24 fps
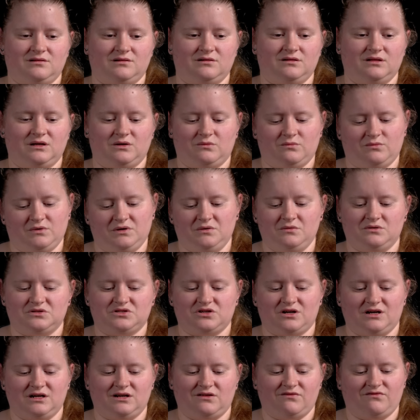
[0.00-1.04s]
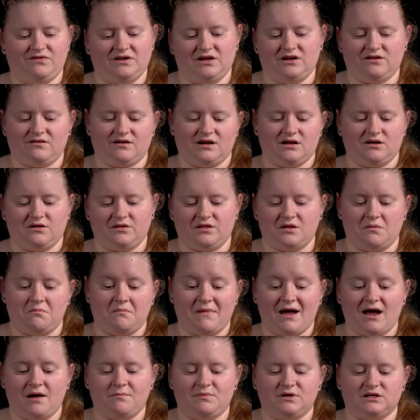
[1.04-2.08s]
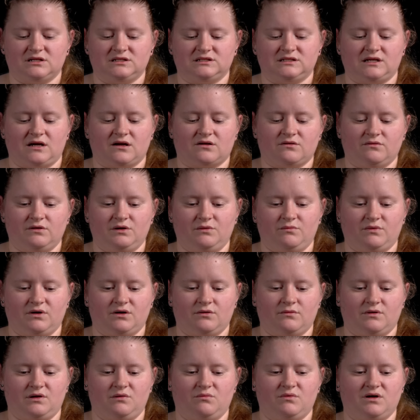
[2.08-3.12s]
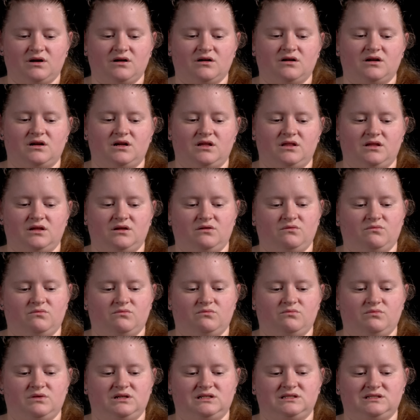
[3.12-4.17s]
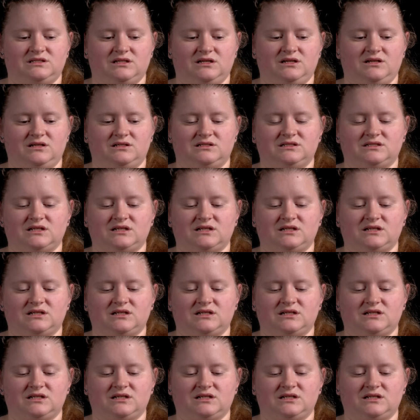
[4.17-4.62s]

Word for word: like, we were trying to figure out on the map exactly where we were. And then we see a